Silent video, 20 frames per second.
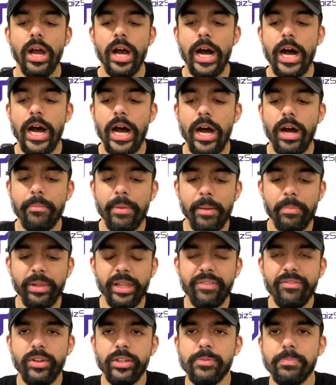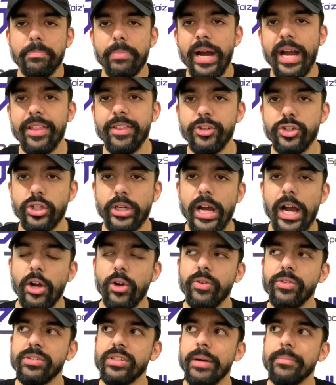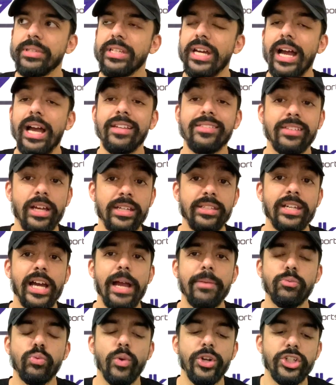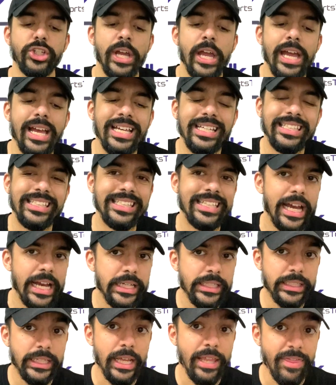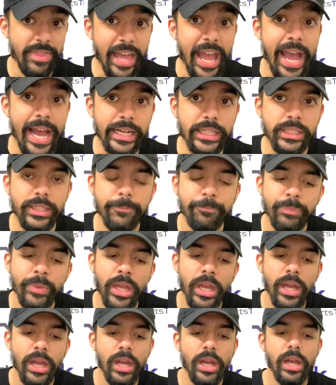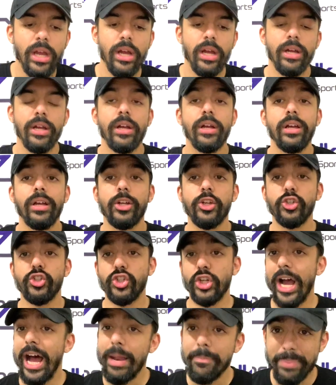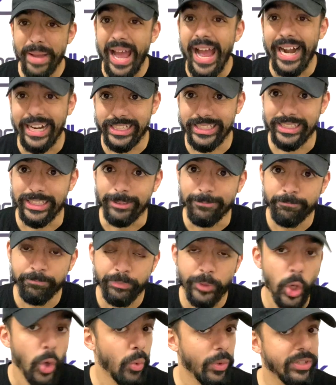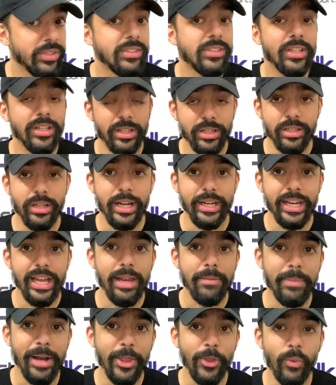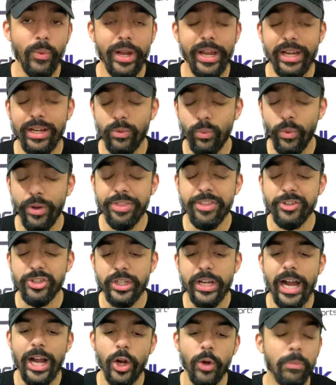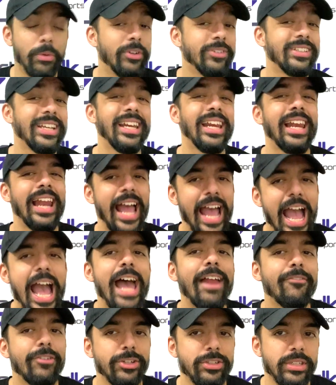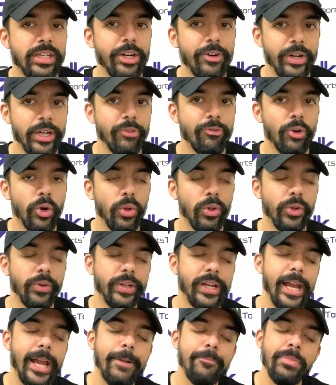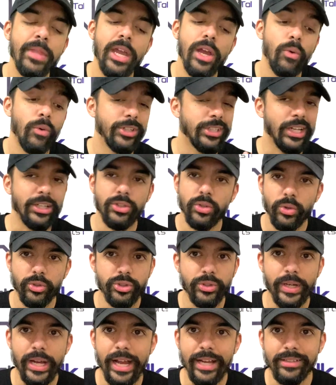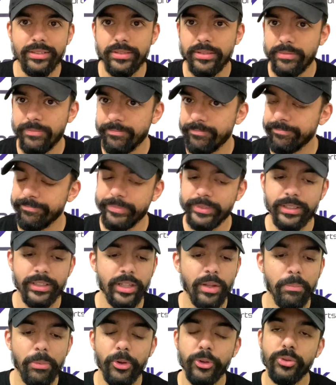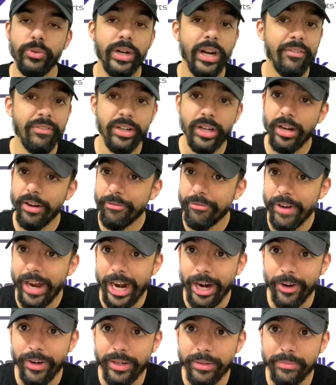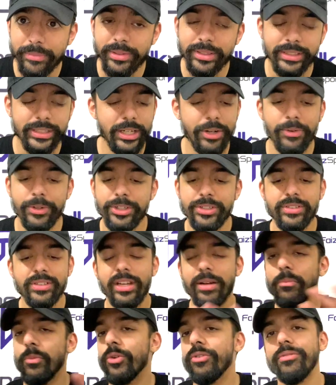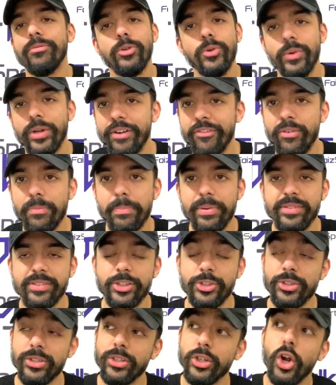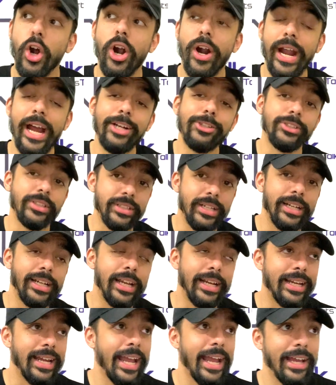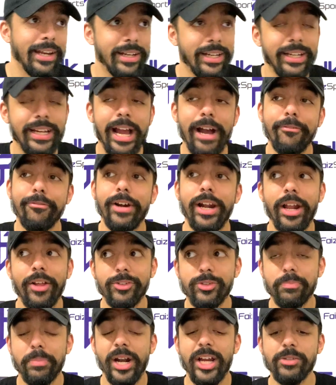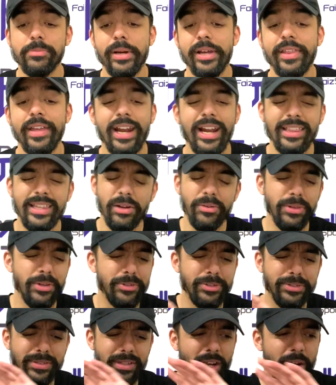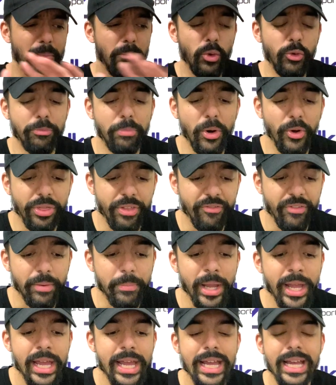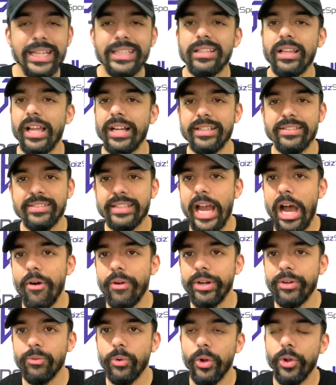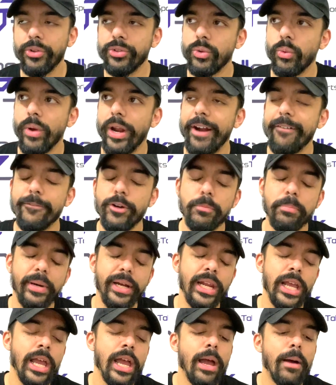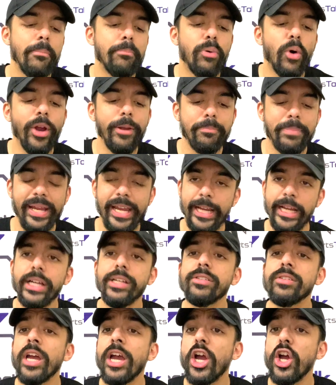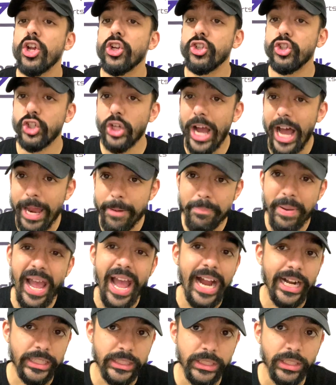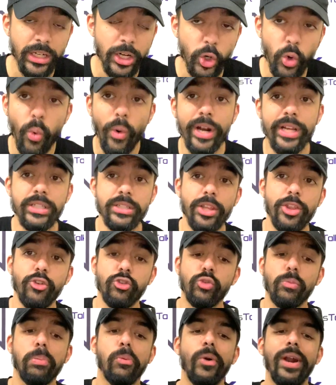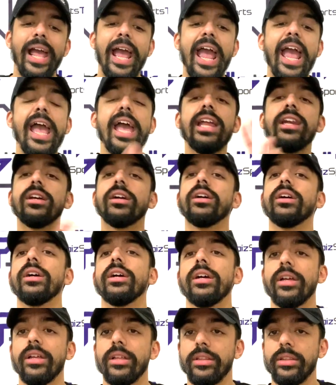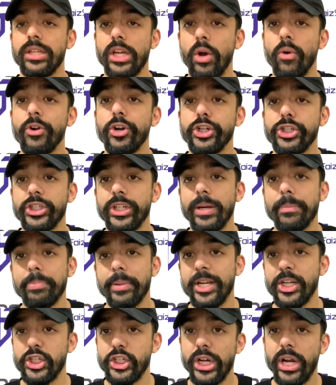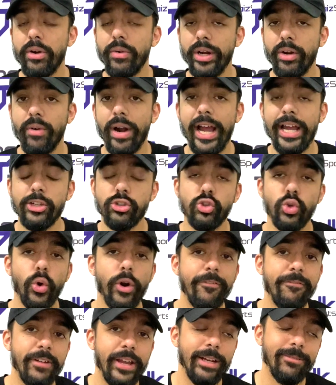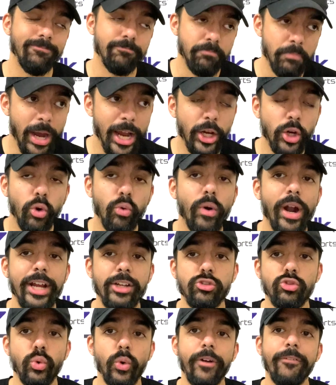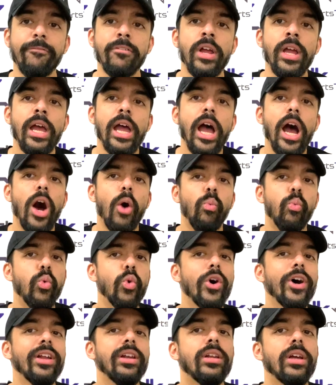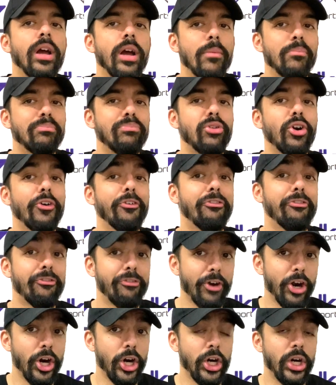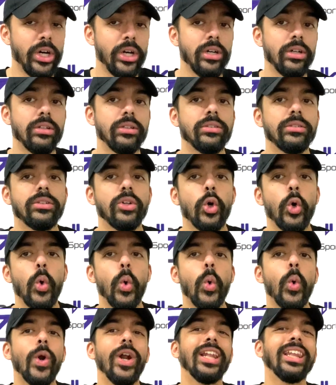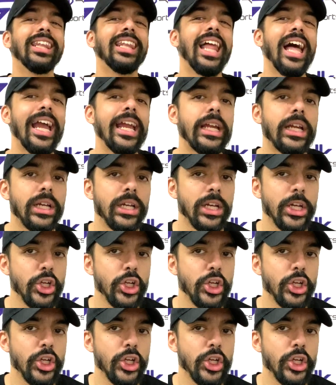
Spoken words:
I believe it's by the Chicago Sun-Times, which says that John Paxson, who is still, again, by the way, with the Chicago Bulls in an adversary role, okay? Which I told you guys, the Bulls were never going to fire him. They were just going to move him to a different position. Gar actually did get canned. He got fired. I was surprised by that. I thought they were just going to move both of them to, like, scouting roles or whatever. But point being is, John Paxson, according to this report and the ownership, Jerry Reinsdorf and Michael Reinsdorf, would prefer or like